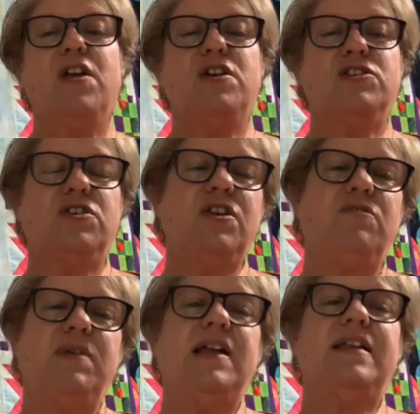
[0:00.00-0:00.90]
So you're
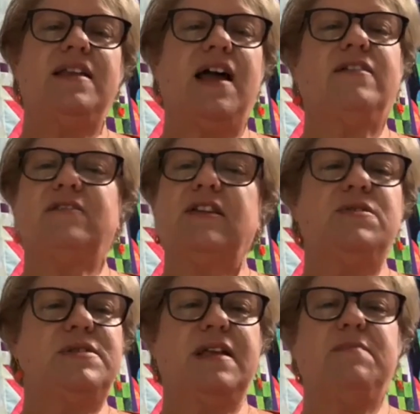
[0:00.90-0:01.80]
really not
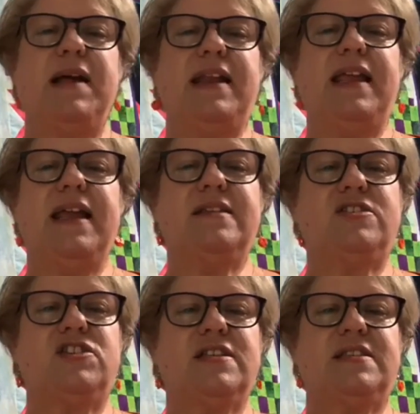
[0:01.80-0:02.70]
losing money. It's
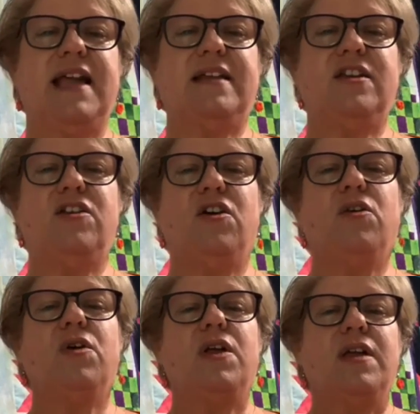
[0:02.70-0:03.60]
just that,
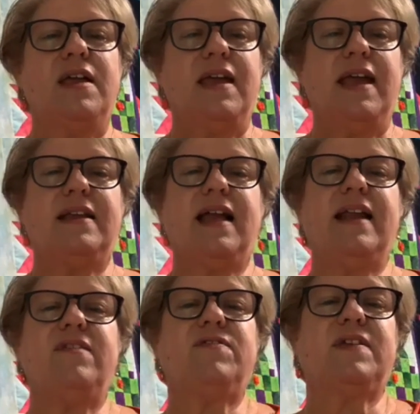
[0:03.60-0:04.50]
it kind
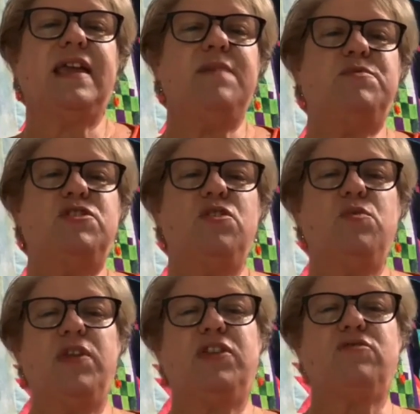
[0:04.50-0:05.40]
of keeps you
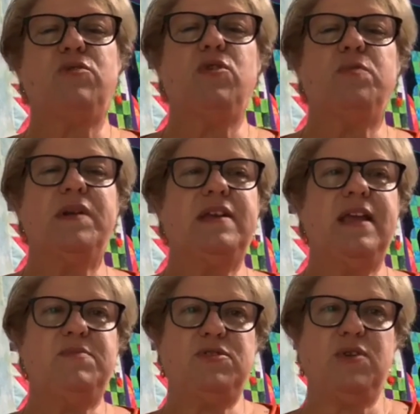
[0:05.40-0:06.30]
with the group and
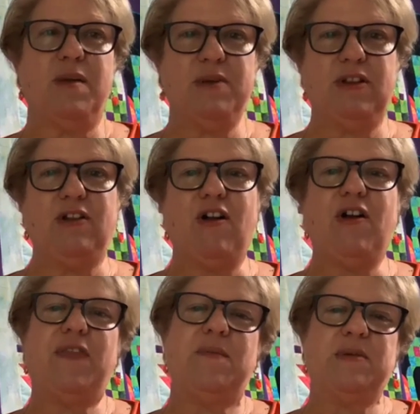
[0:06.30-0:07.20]
keeps you coming along
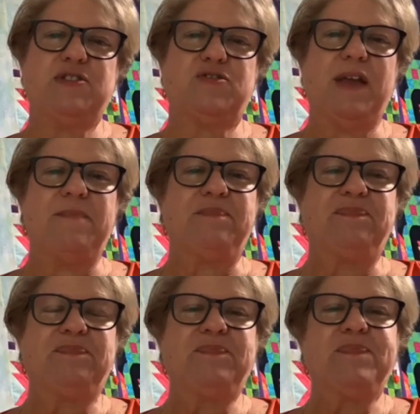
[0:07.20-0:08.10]
on the mystery.
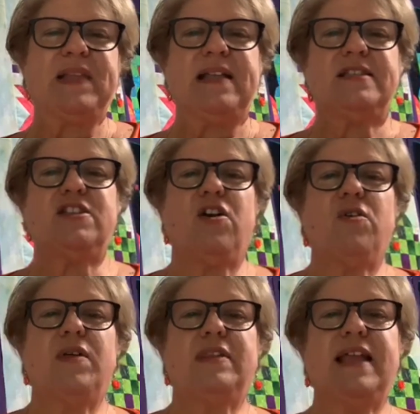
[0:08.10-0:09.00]
So
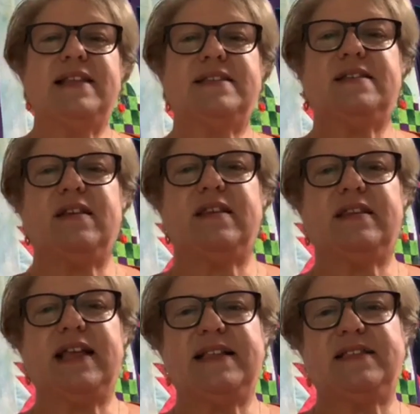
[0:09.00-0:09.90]
that's
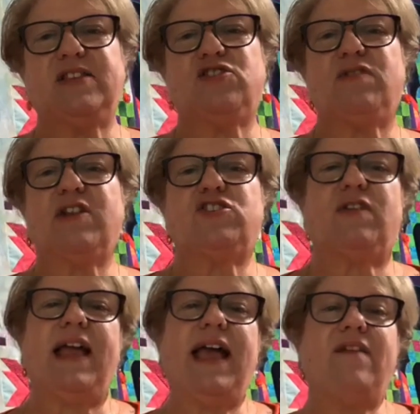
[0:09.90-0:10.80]
the structure I
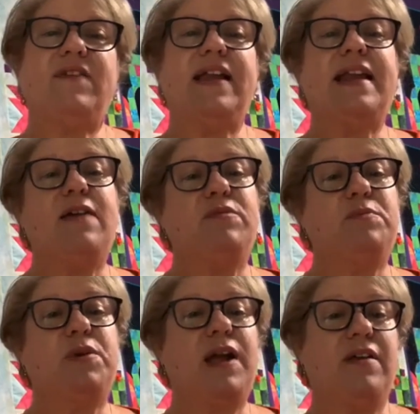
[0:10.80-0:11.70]
have, and I will
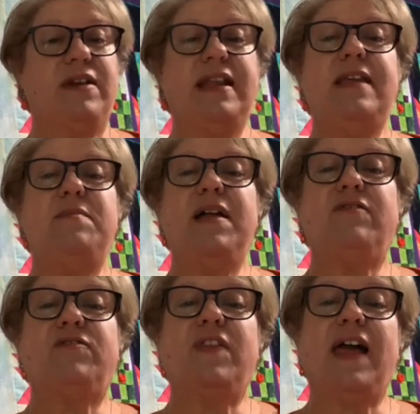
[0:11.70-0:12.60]
put out an email
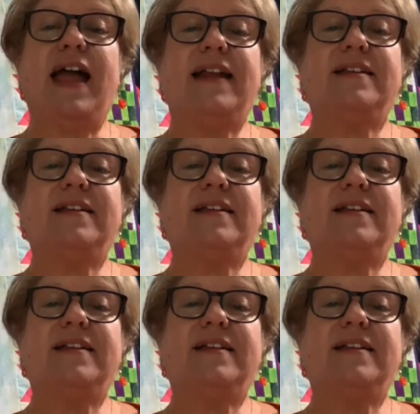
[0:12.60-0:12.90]
for that.